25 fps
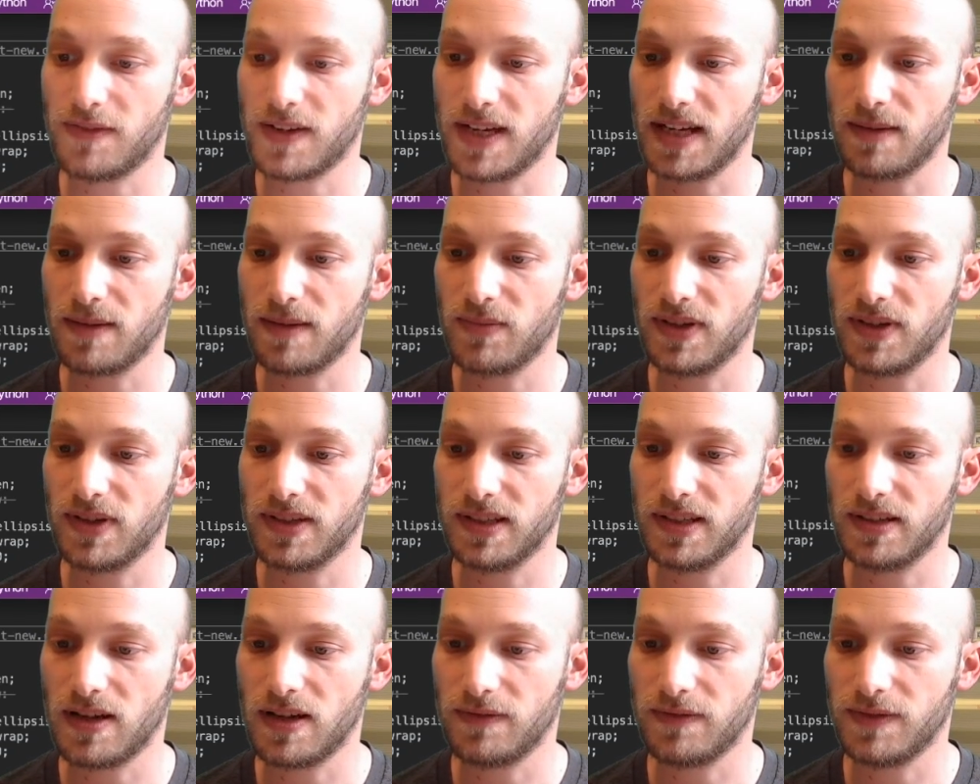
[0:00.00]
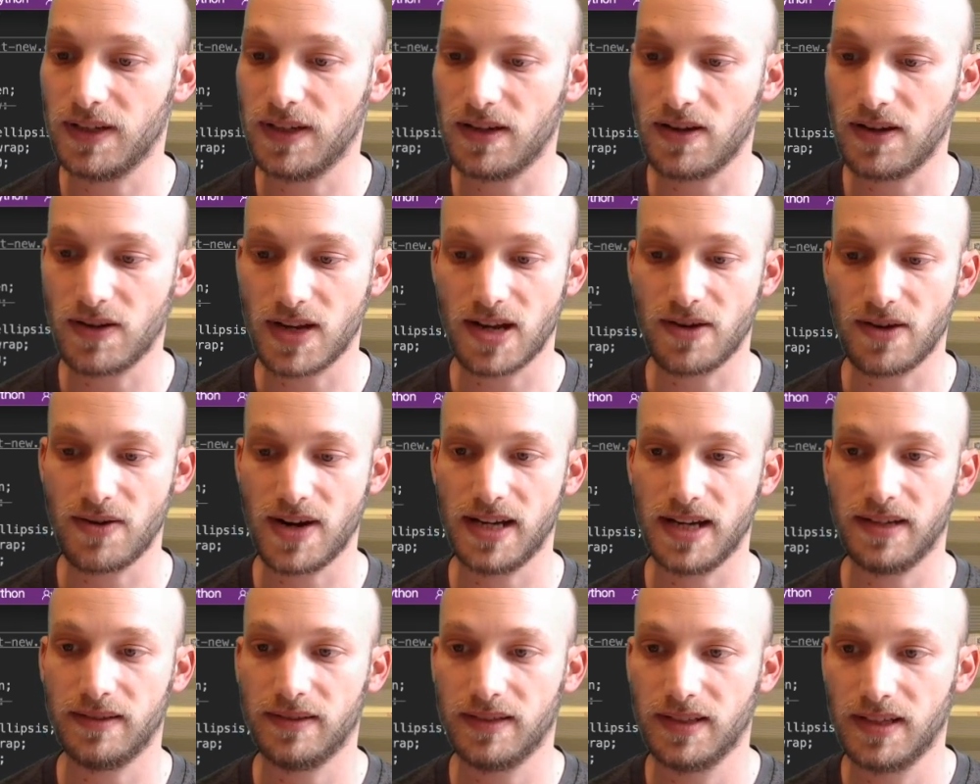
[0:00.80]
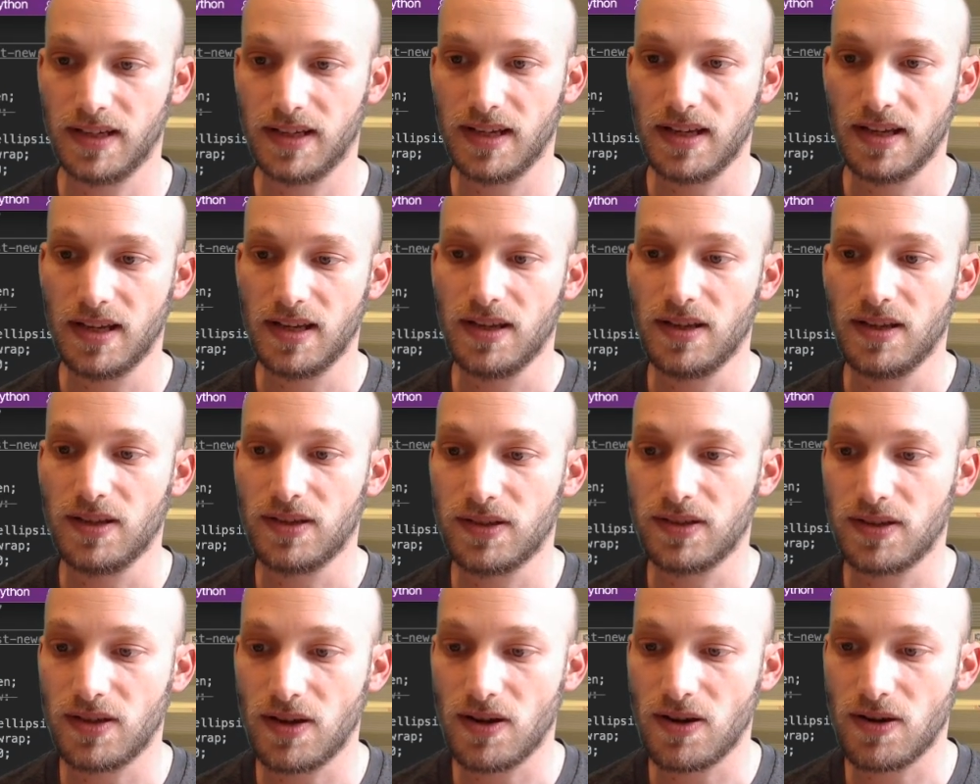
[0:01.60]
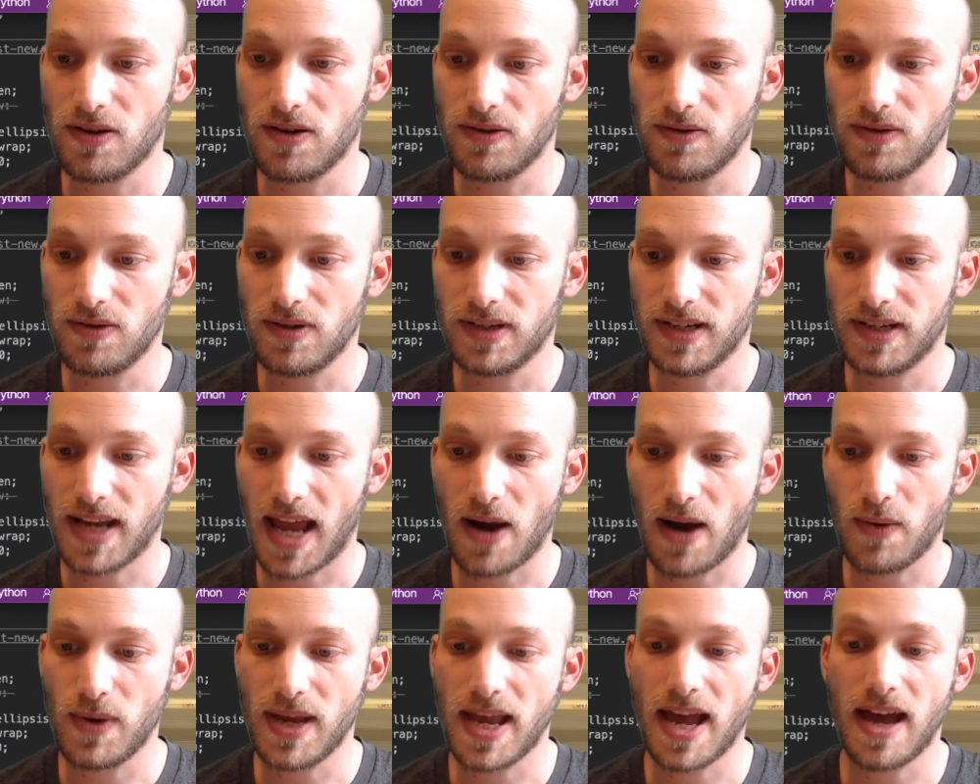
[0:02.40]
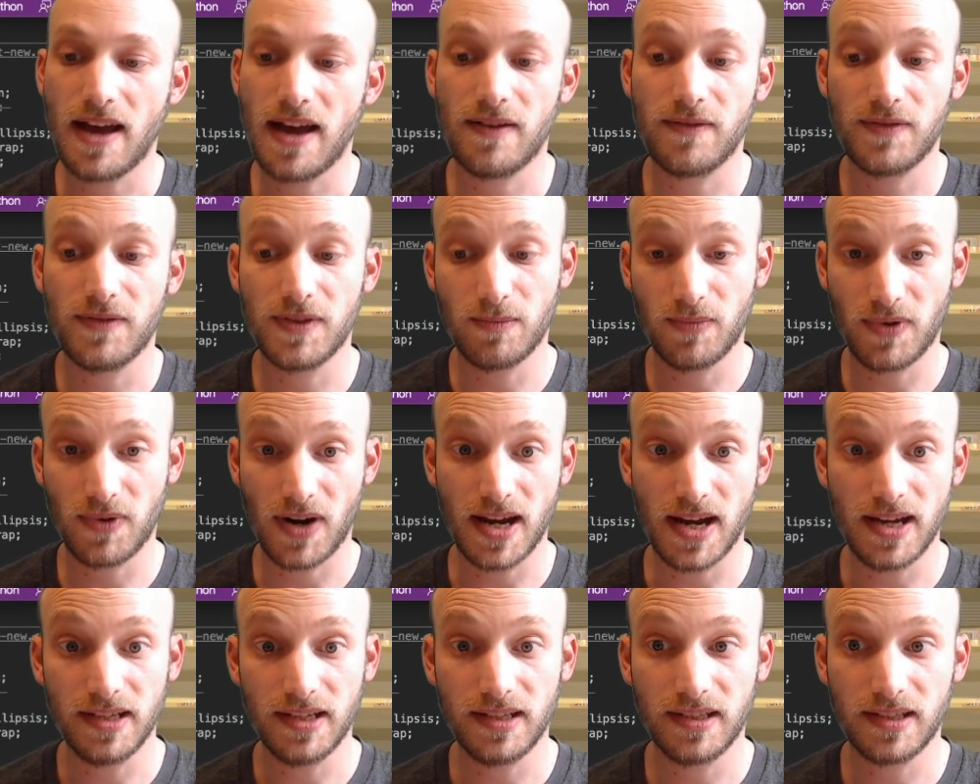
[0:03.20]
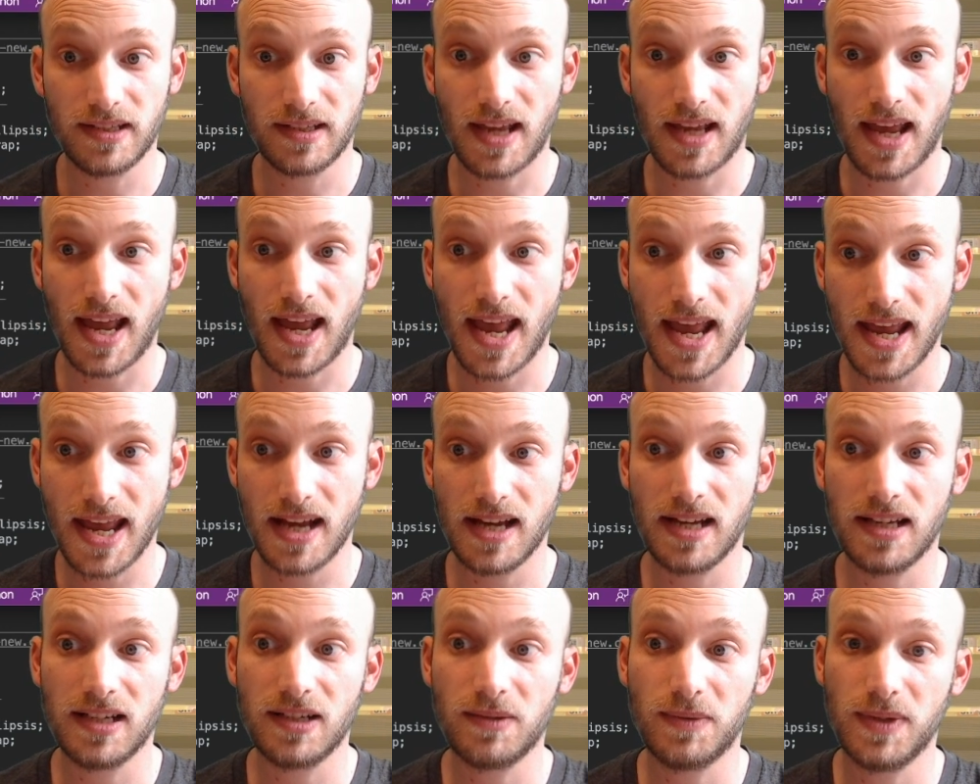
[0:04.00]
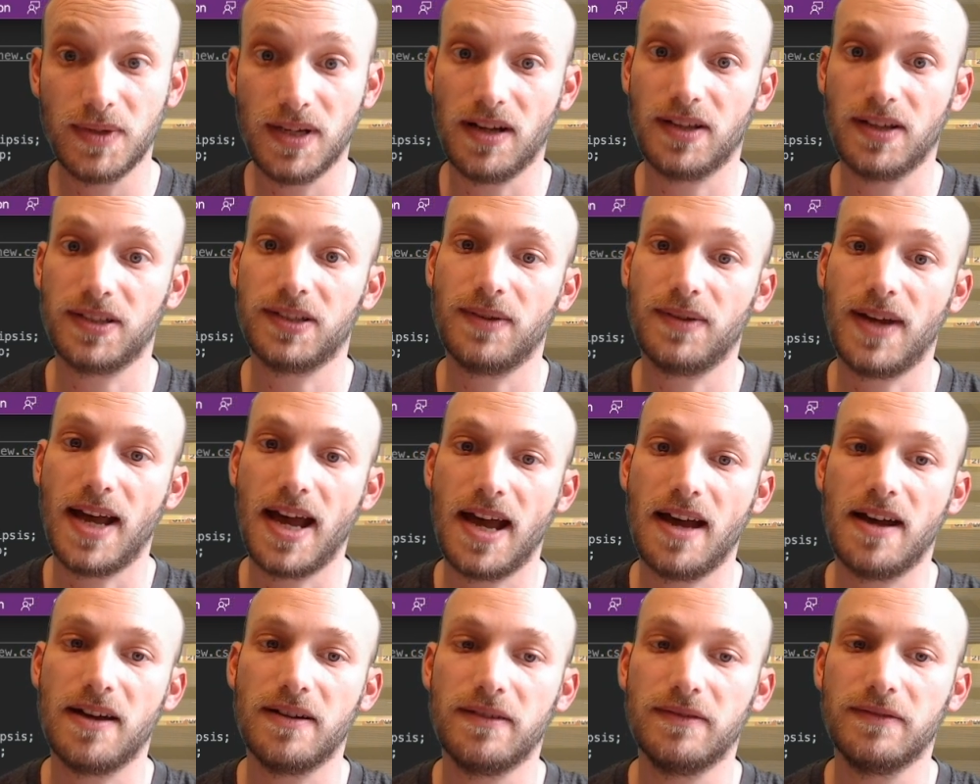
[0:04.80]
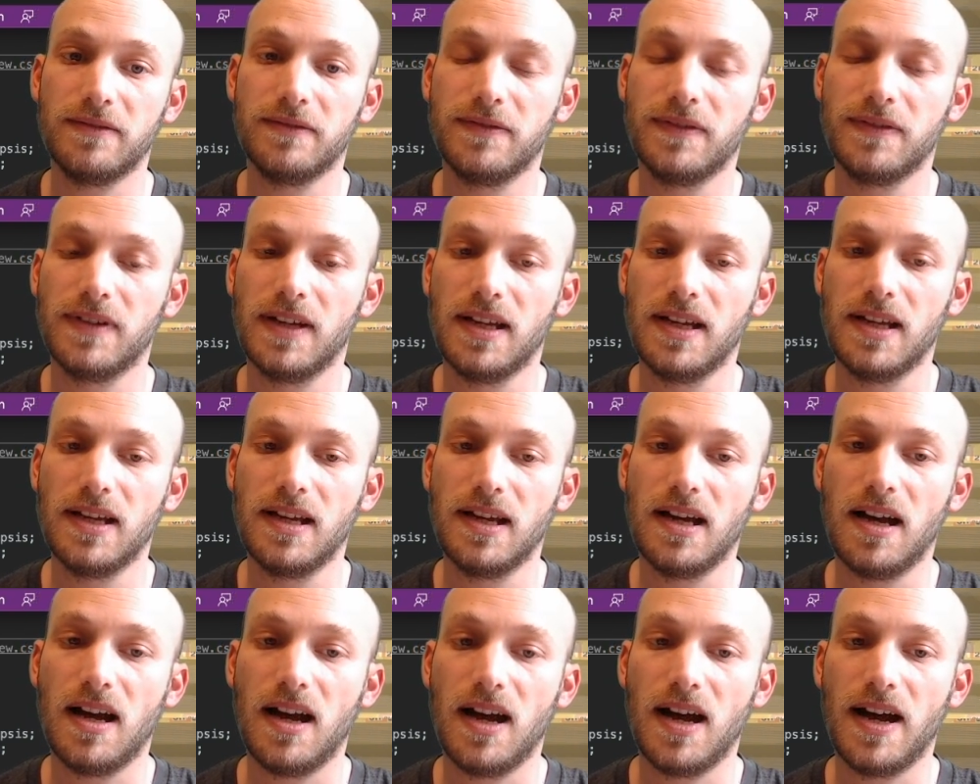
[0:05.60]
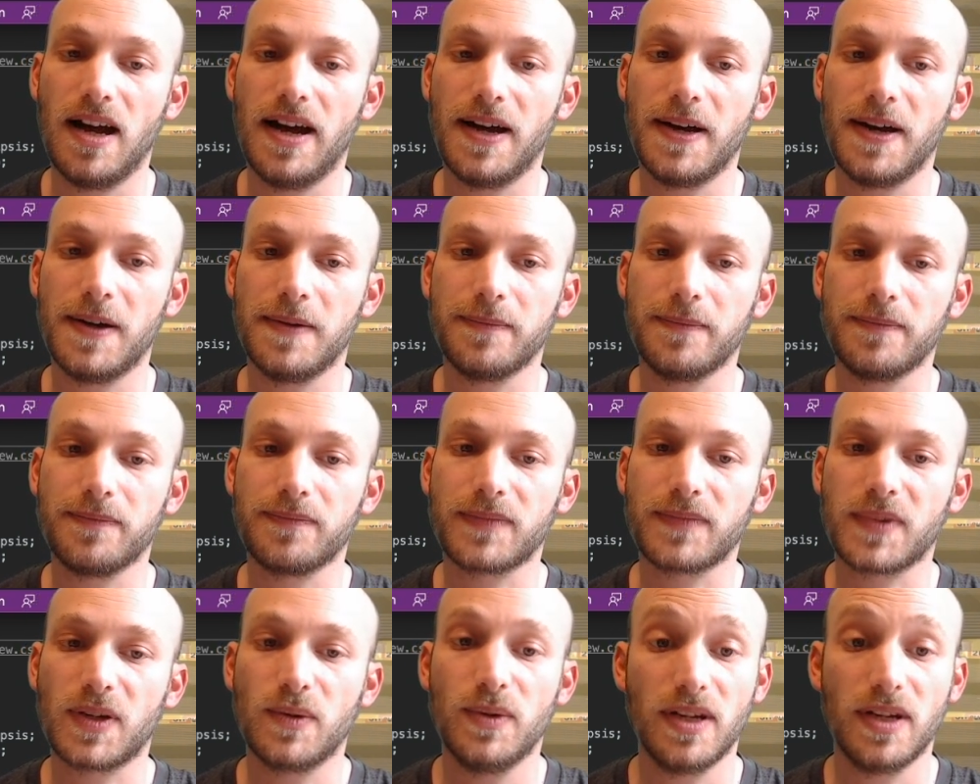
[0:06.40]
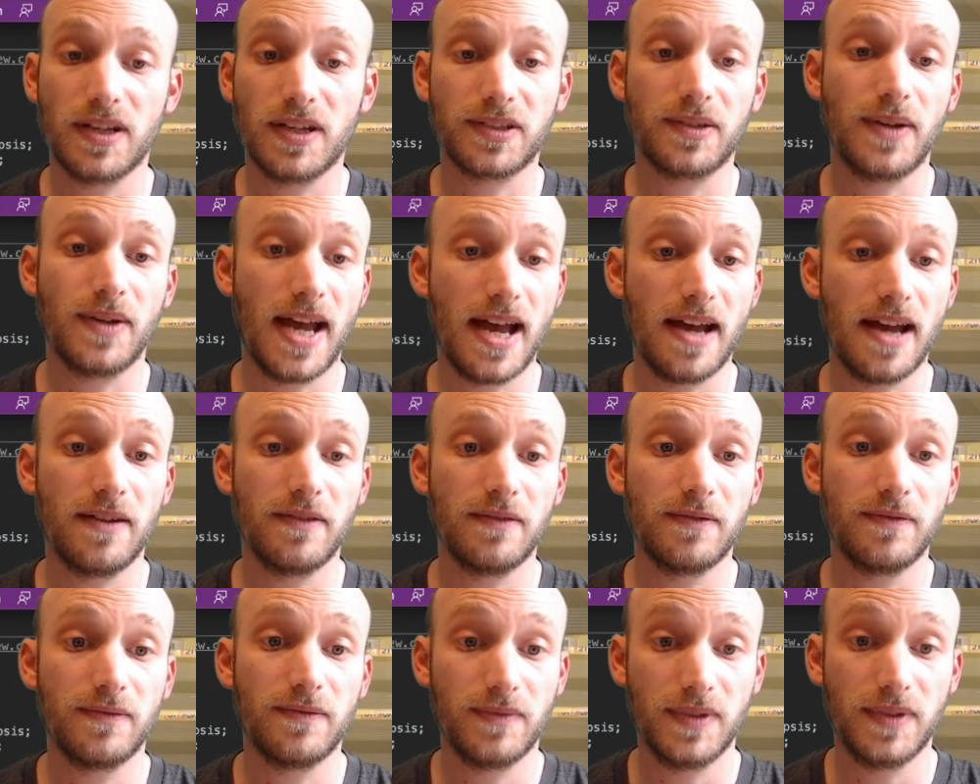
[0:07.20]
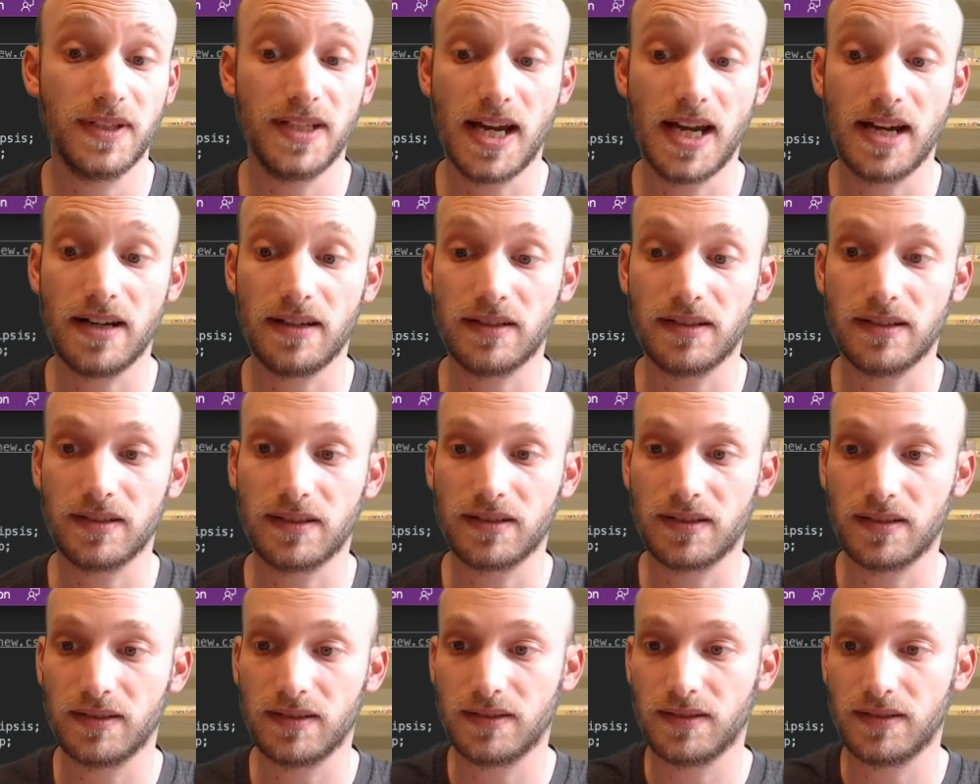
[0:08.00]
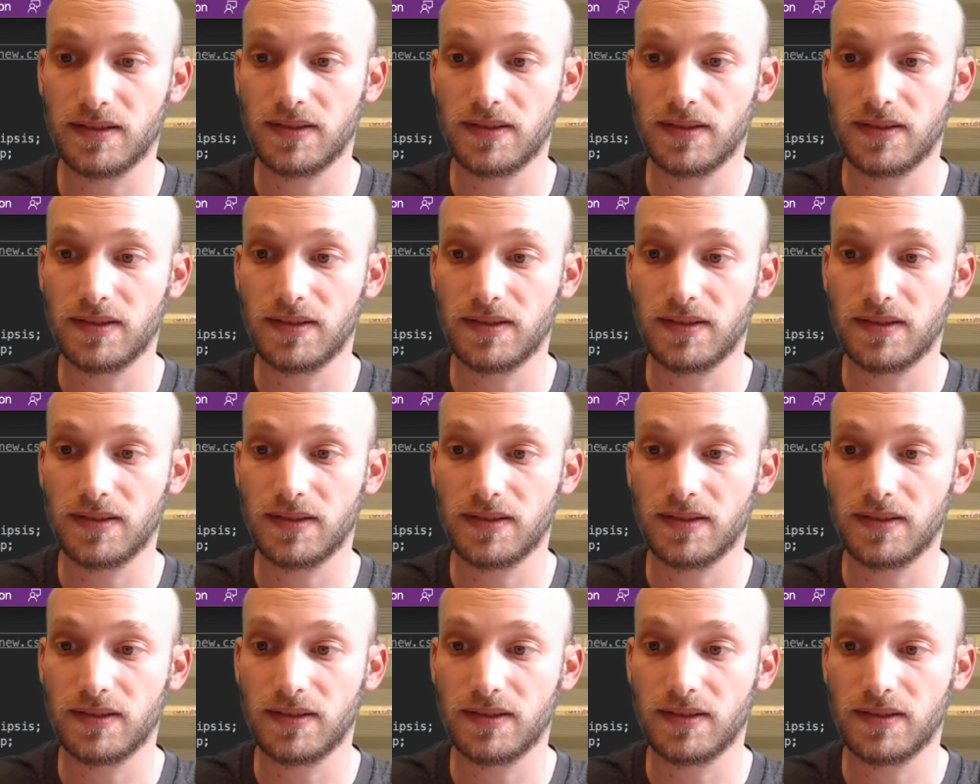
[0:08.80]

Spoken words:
getting printed off here. Okay, great. So now we have the price, and we also have the titles.